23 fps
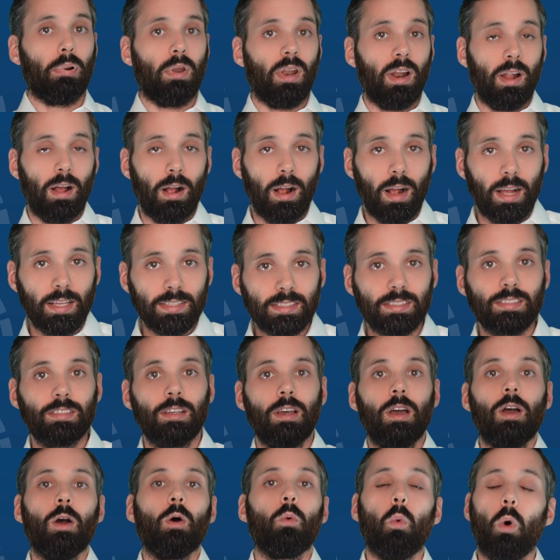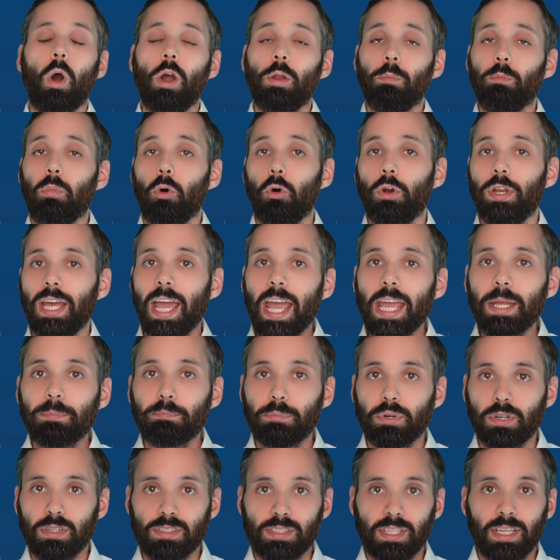plus
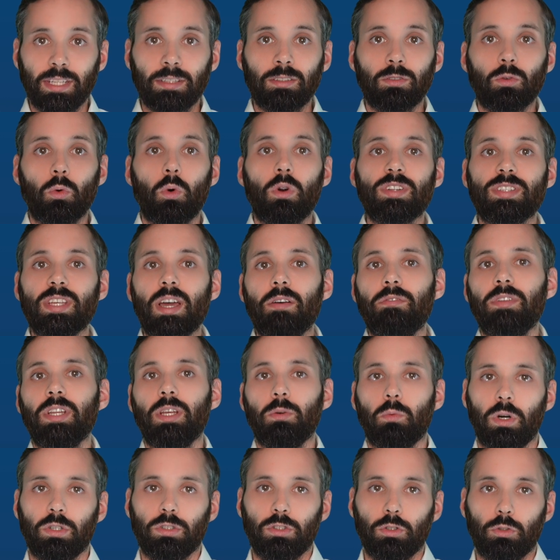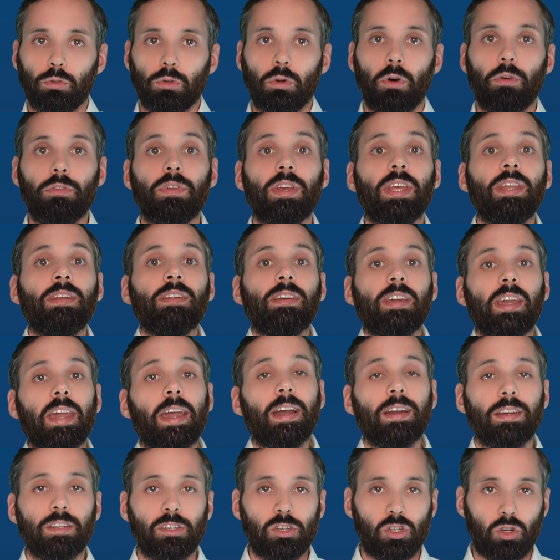1.8% or 71 euros in
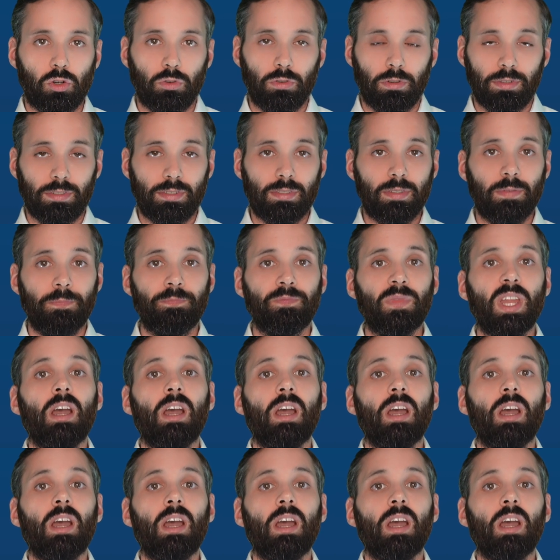care insurance.